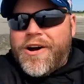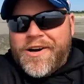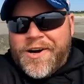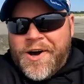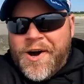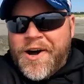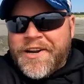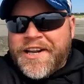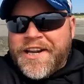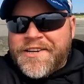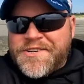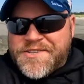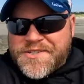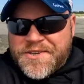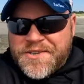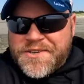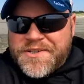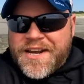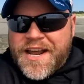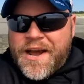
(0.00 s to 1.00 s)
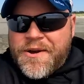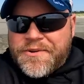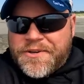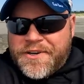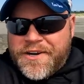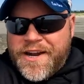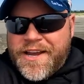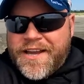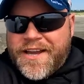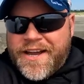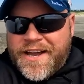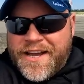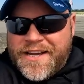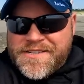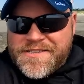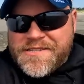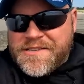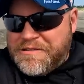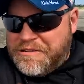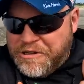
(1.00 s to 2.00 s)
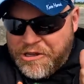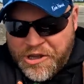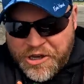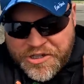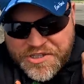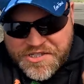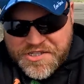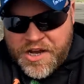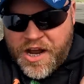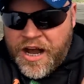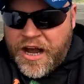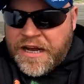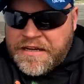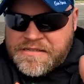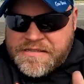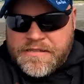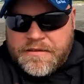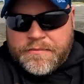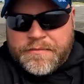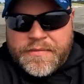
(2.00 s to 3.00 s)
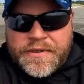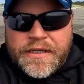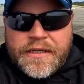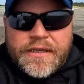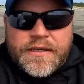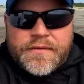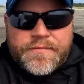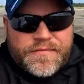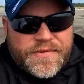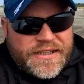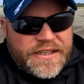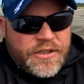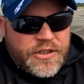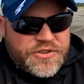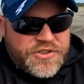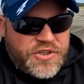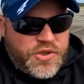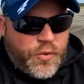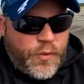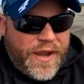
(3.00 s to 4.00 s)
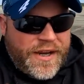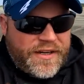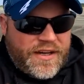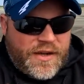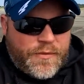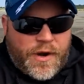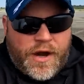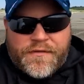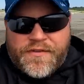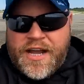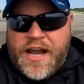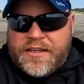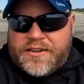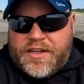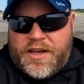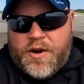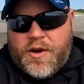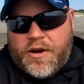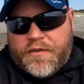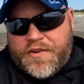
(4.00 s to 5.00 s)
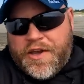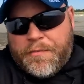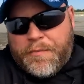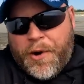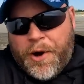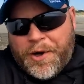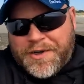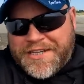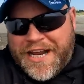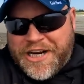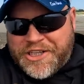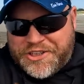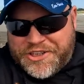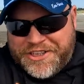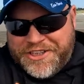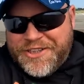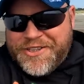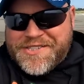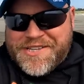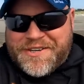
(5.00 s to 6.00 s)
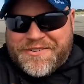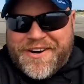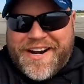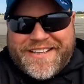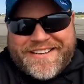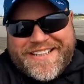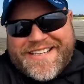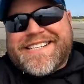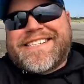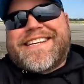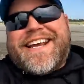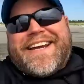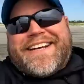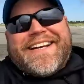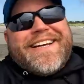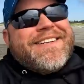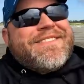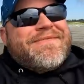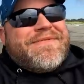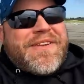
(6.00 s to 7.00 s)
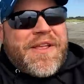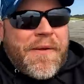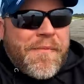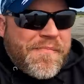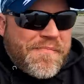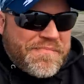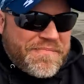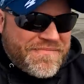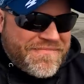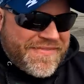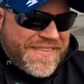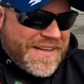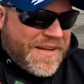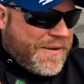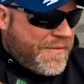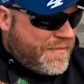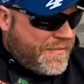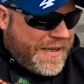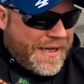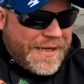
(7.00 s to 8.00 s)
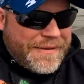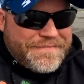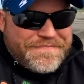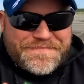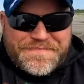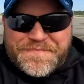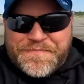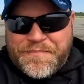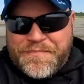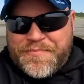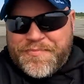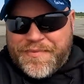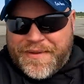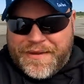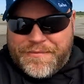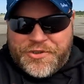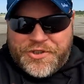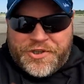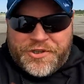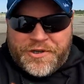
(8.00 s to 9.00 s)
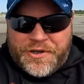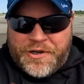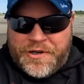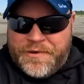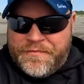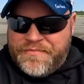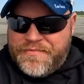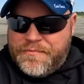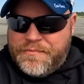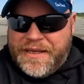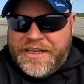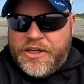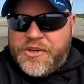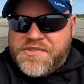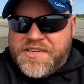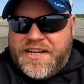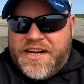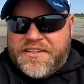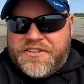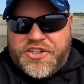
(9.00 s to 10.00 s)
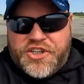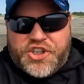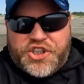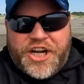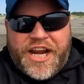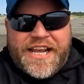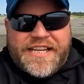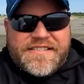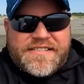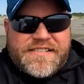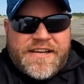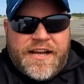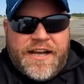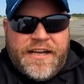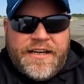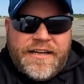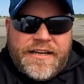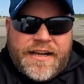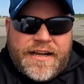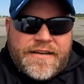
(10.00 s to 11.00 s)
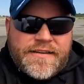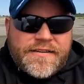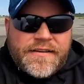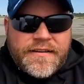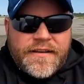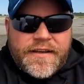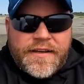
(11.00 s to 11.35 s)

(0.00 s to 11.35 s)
Awning turned out great, guys. Looks awesome. A little too windy where I've got the RV parked. I actually use it right this second. But sure I'll be using it to shade sun and